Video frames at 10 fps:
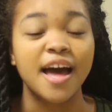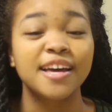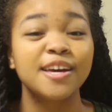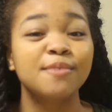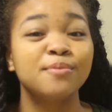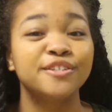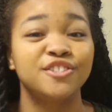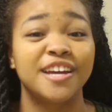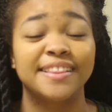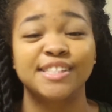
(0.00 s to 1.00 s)
I
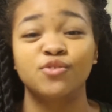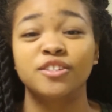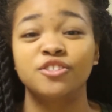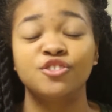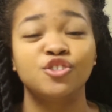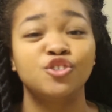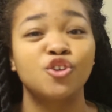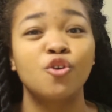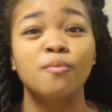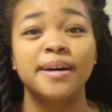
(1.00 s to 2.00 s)
appreciate this question
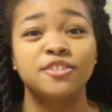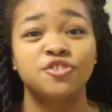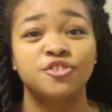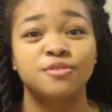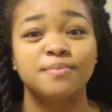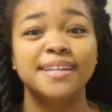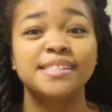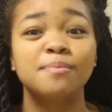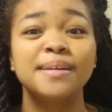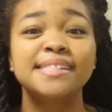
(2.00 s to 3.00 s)
so much
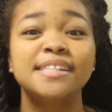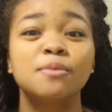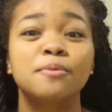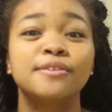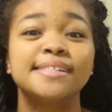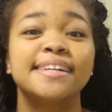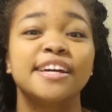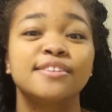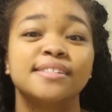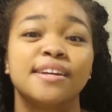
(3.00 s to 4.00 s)
because it means that the person
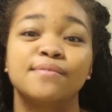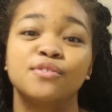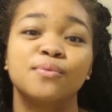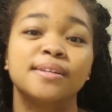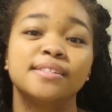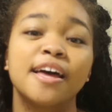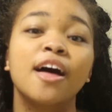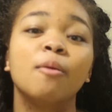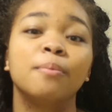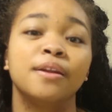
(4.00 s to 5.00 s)
cares enough to want to
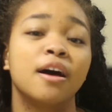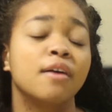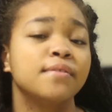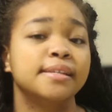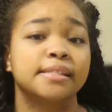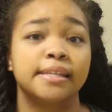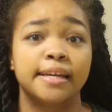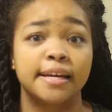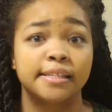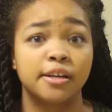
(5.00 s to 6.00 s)
help and obviously
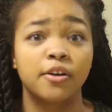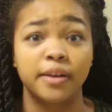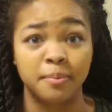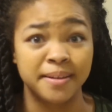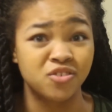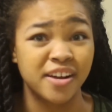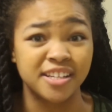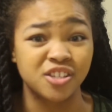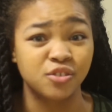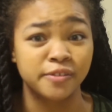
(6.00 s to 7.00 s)
has already been trying
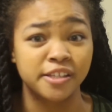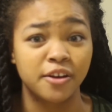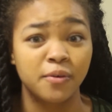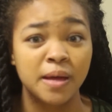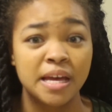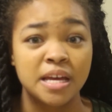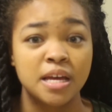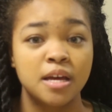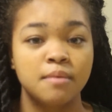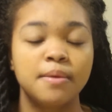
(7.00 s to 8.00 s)
to do so.
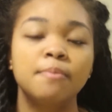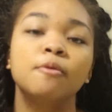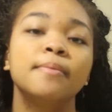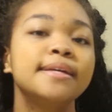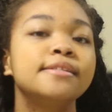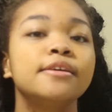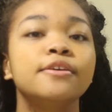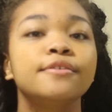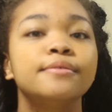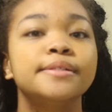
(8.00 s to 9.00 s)
People may tell
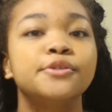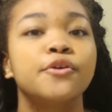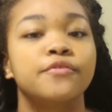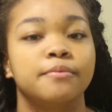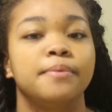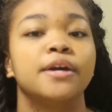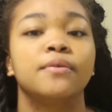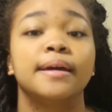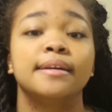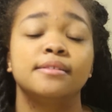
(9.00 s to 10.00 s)
you it's
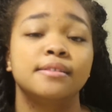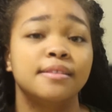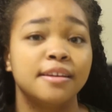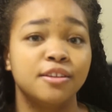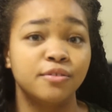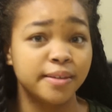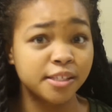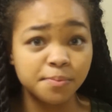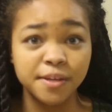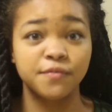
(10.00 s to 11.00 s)
overbearing to think you can
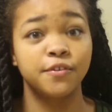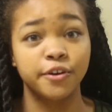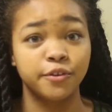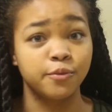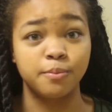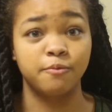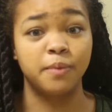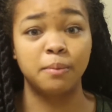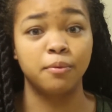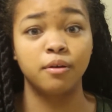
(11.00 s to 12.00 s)
speak for a group of
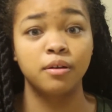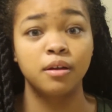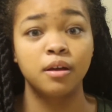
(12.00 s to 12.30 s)
people,